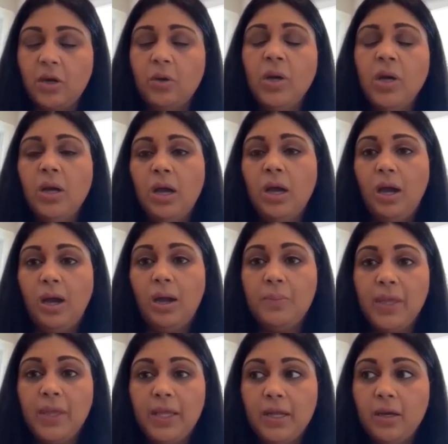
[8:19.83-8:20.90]
So
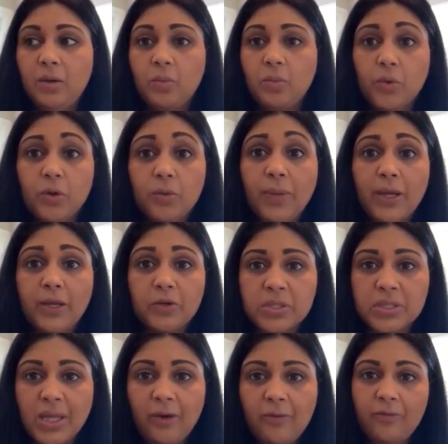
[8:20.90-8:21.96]
in a room by
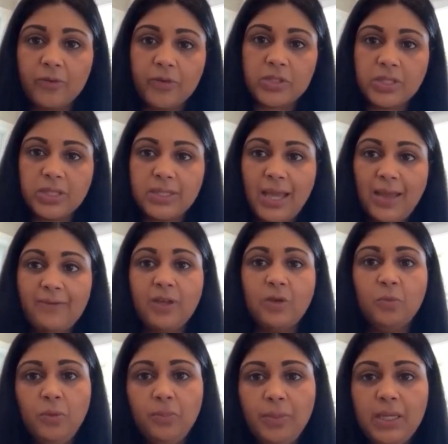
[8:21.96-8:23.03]
yourself versus
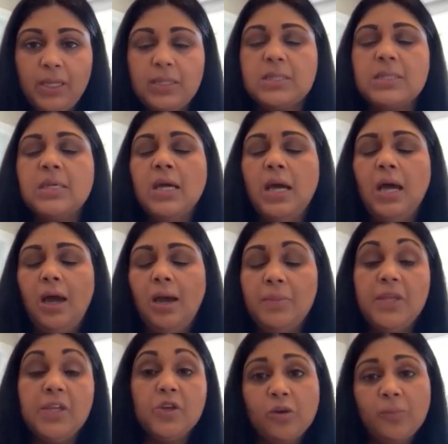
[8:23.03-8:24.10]
having roommates
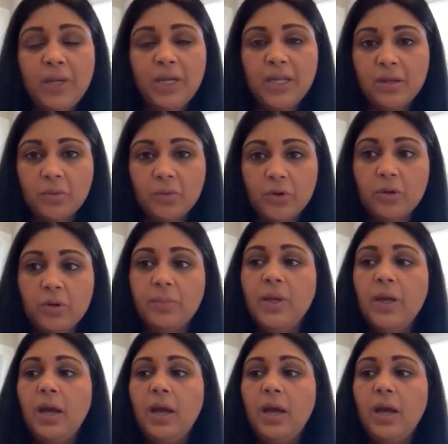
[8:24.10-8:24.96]
in your immediate room.